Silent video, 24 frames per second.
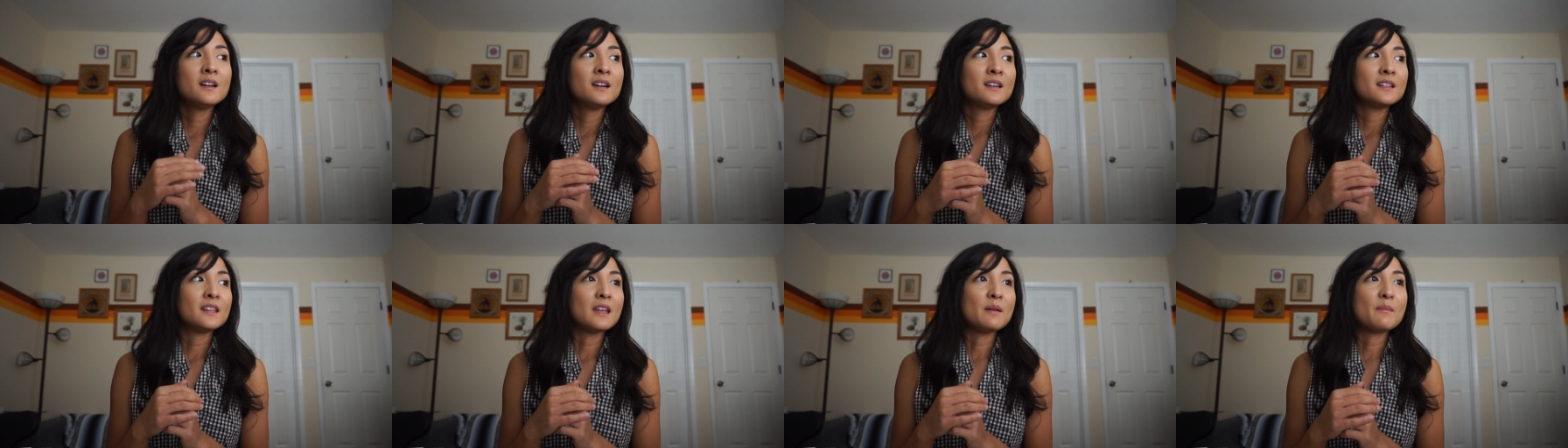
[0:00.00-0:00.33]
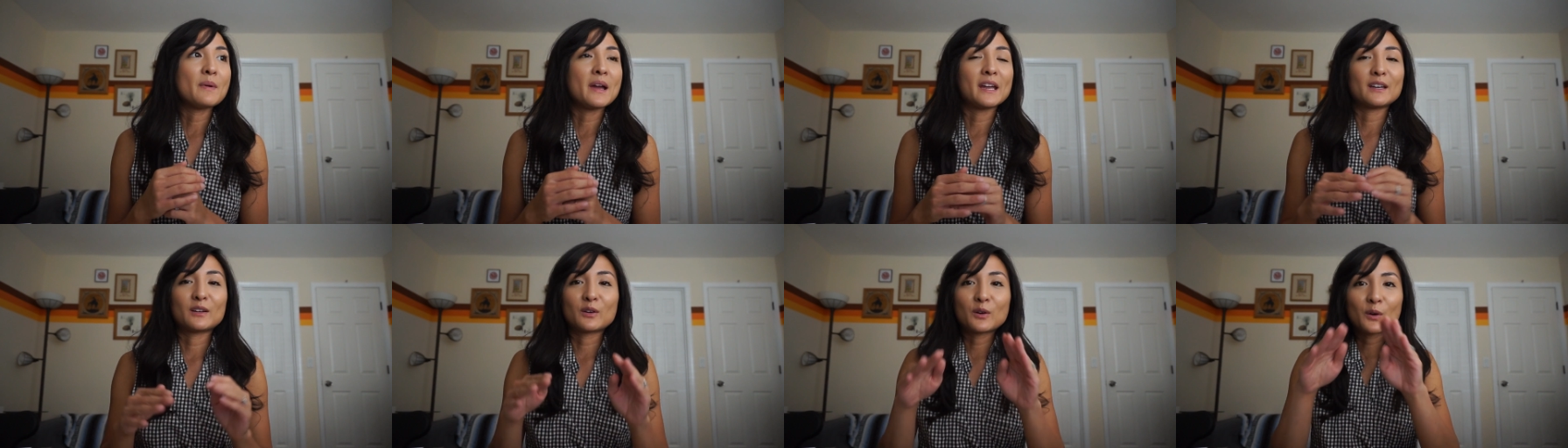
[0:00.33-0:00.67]
They
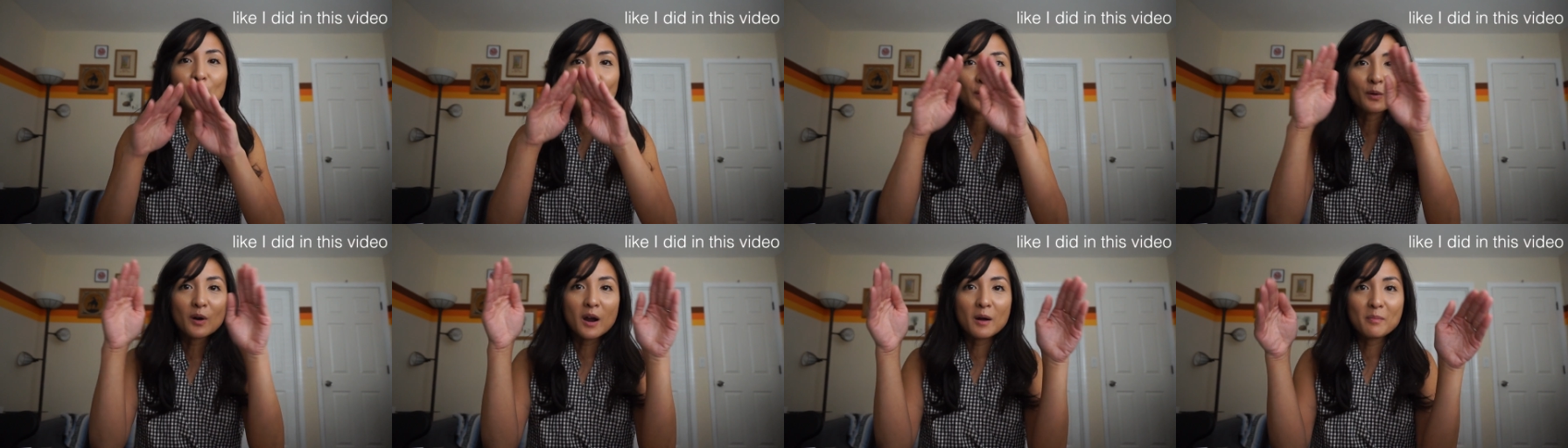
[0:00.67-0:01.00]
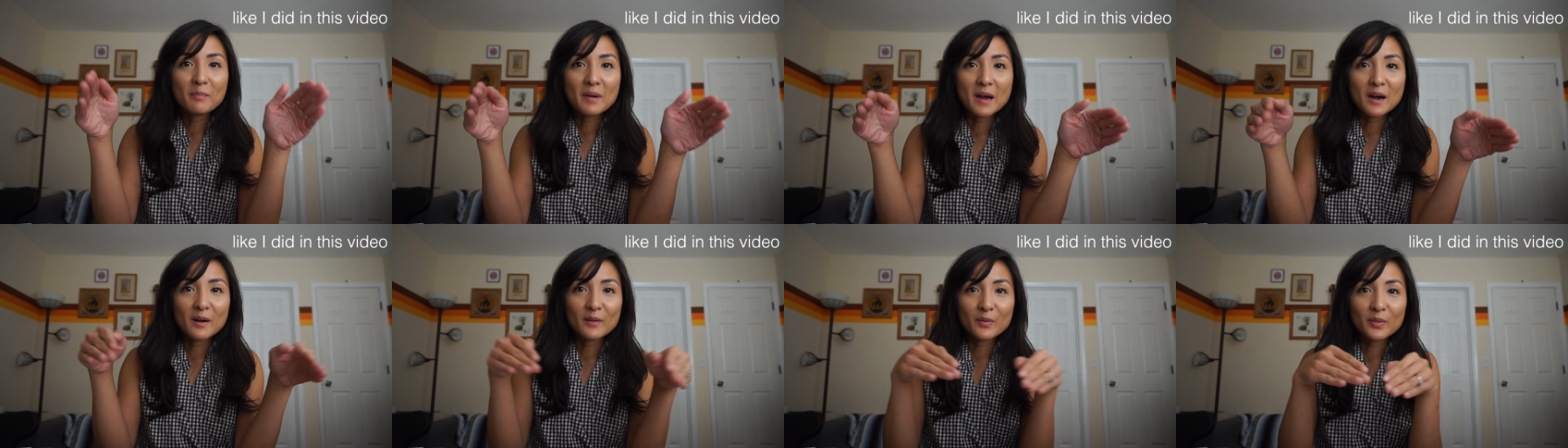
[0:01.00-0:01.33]
might crop
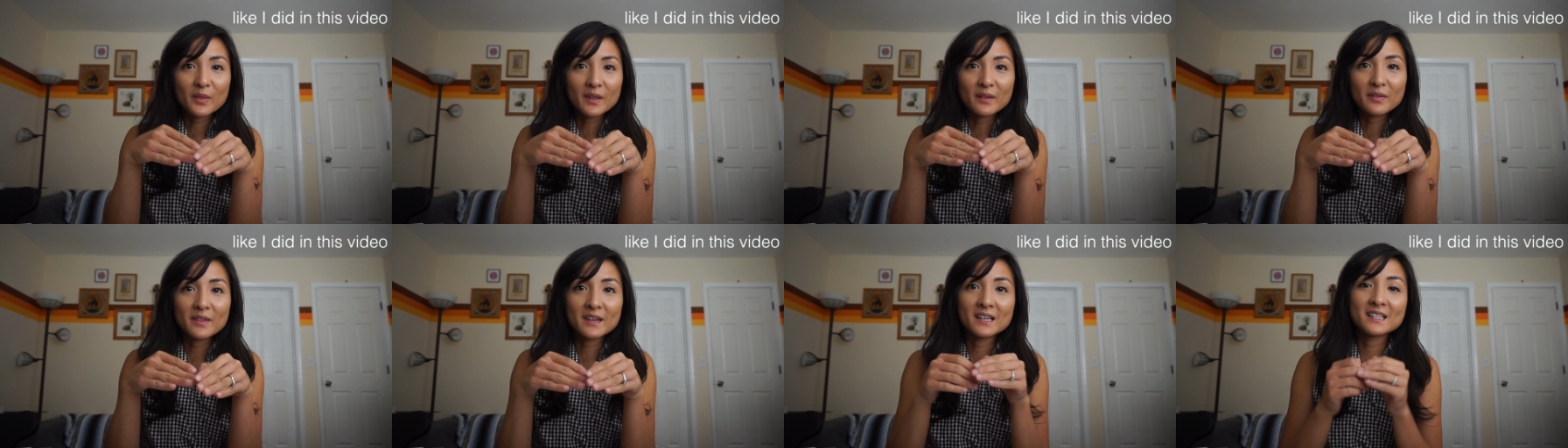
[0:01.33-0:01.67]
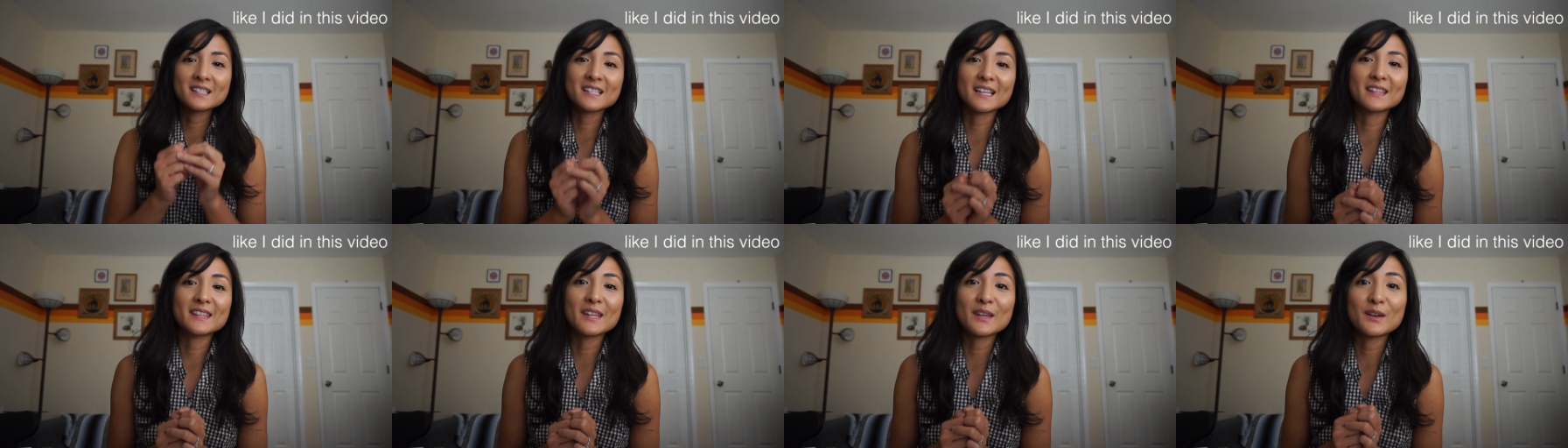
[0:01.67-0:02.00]
out the things
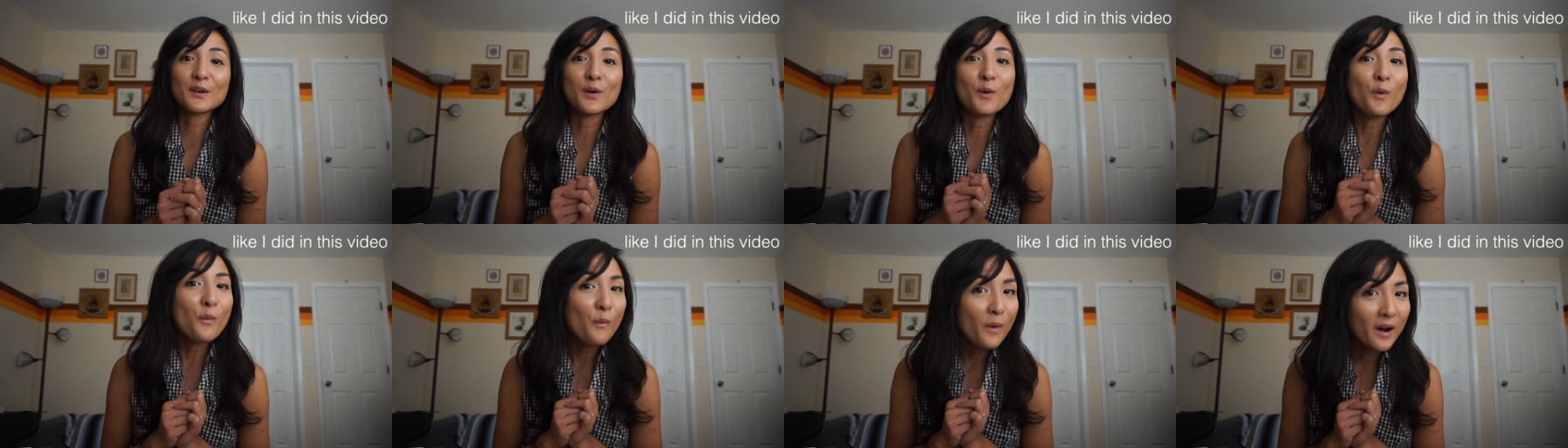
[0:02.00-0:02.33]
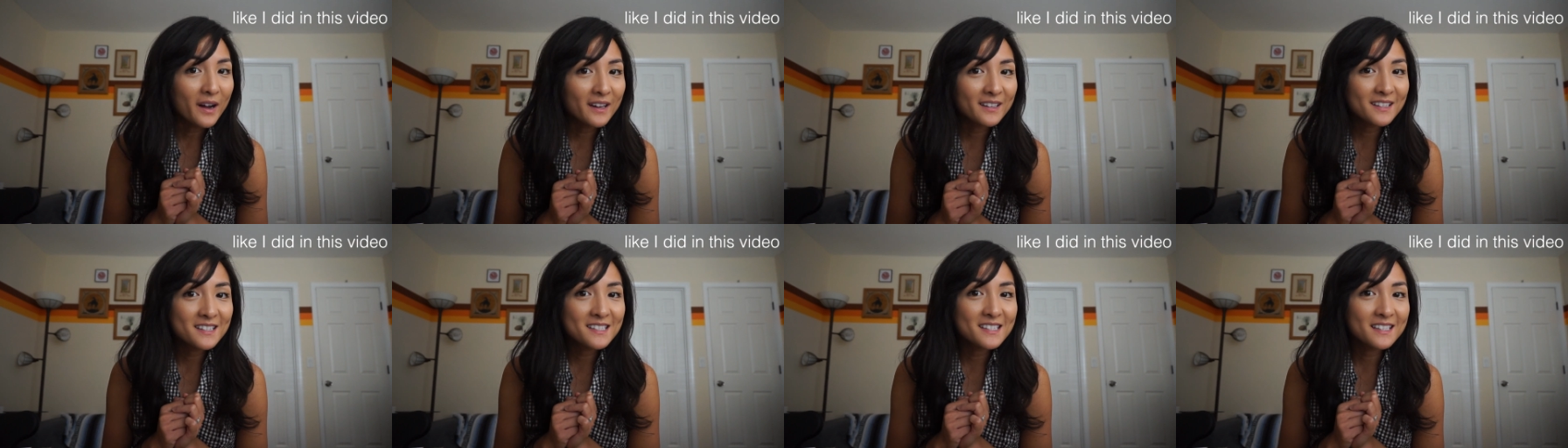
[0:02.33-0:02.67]
that they don't
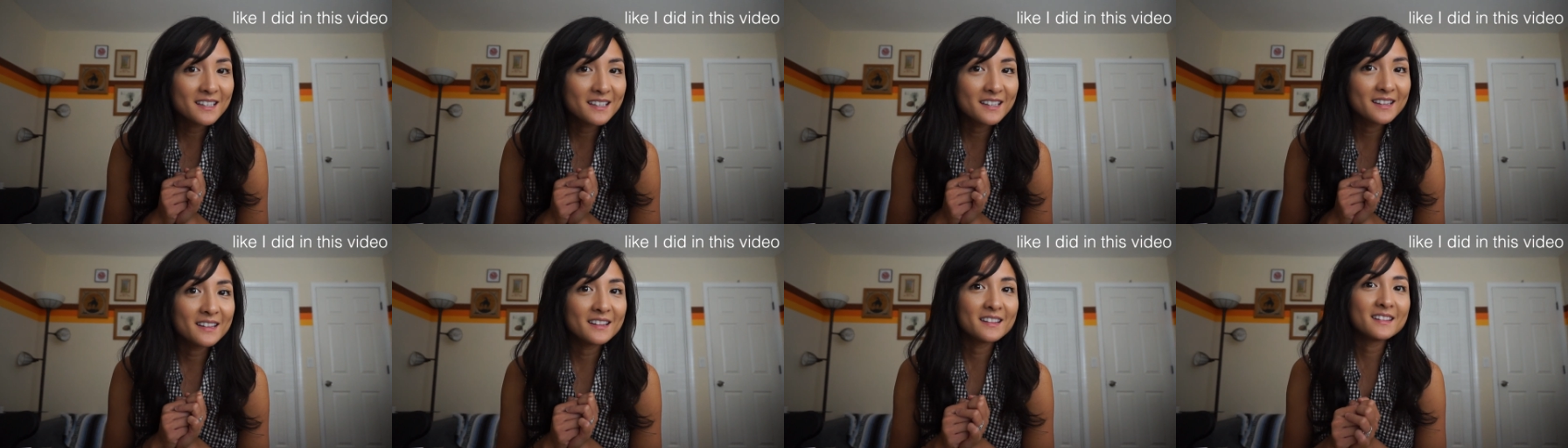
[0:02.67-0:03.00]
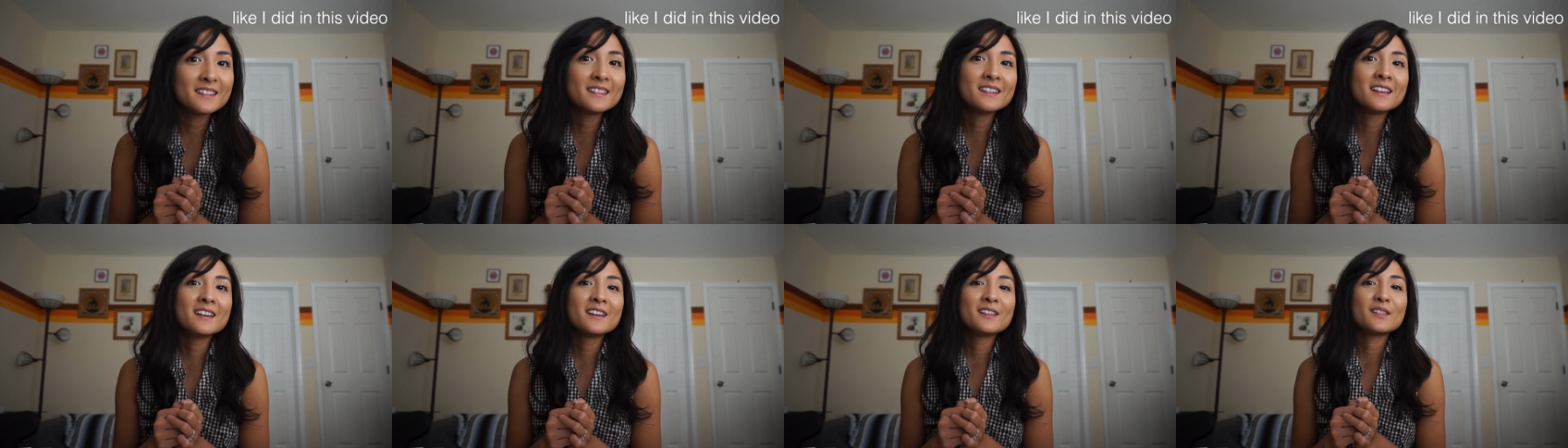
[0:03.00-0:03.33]
want
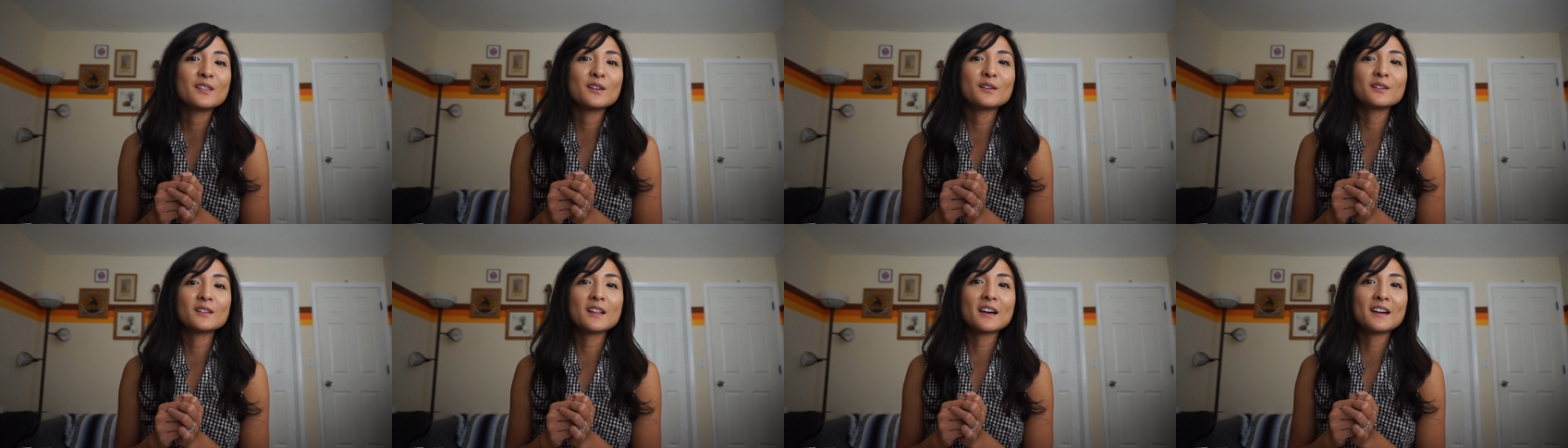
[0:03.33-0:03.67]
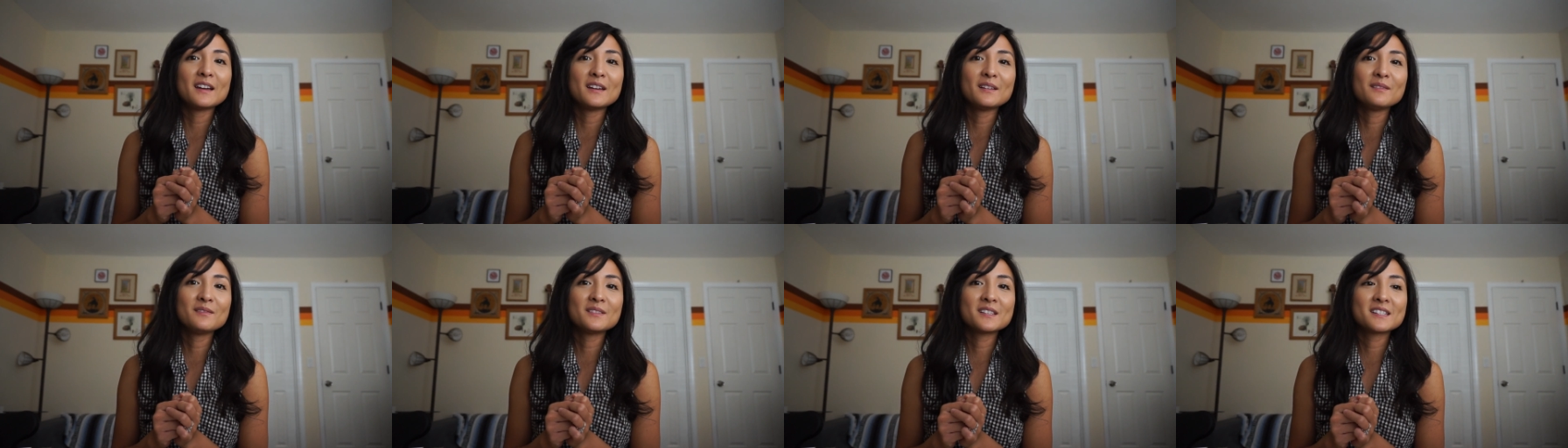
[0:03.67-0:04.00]
in their
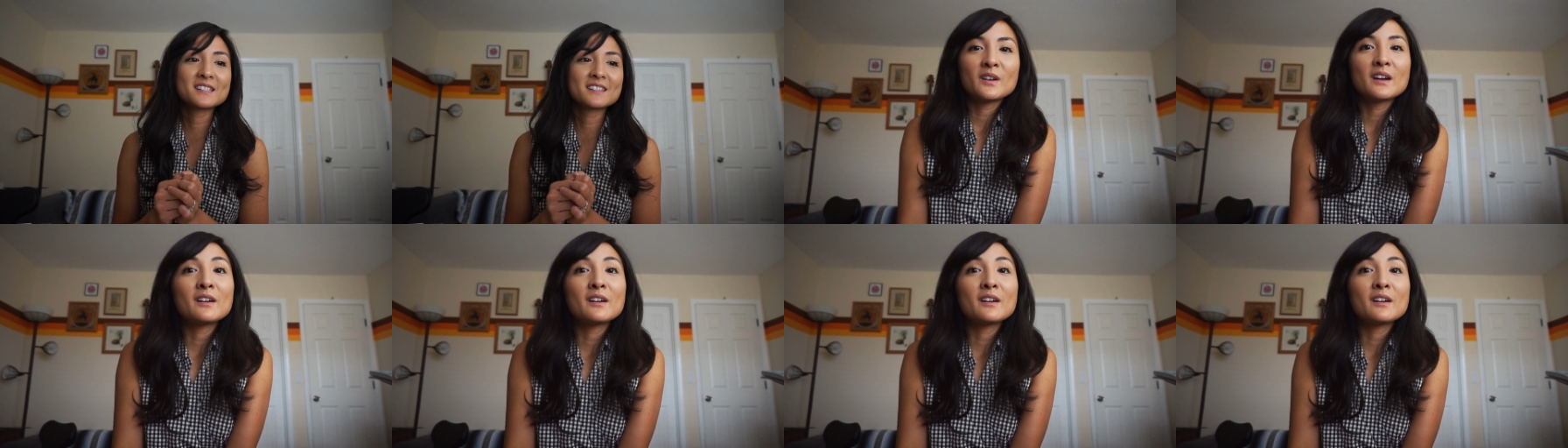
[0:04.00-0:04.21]
lives.